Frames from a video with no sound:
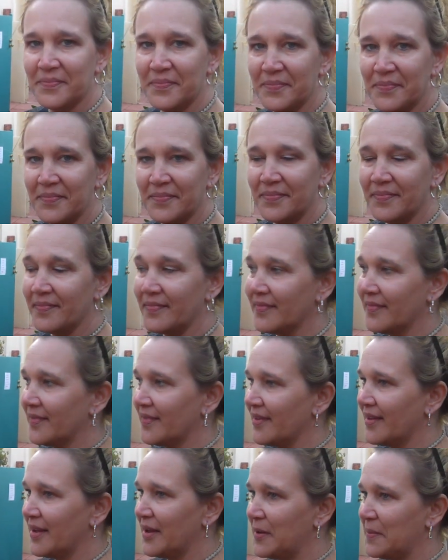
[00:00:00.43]

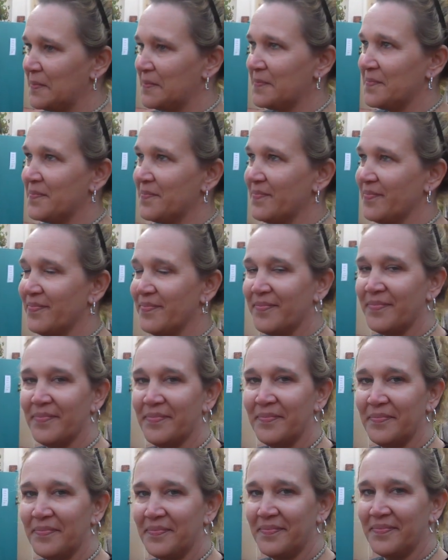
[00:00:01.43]

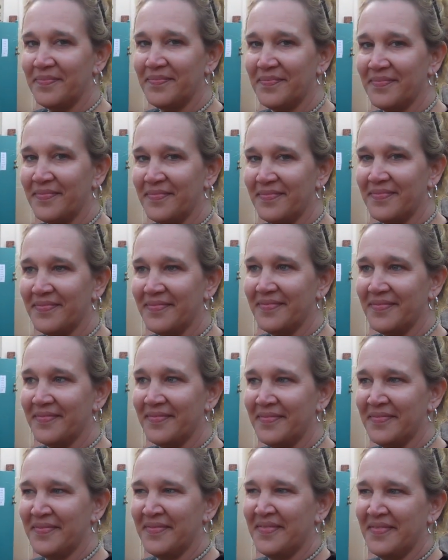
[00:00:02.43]

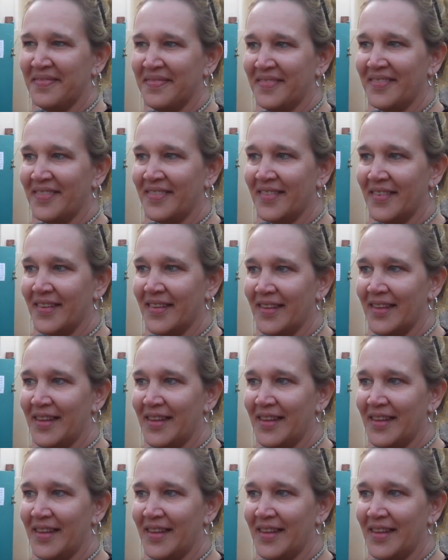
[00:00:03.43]
(not speaking)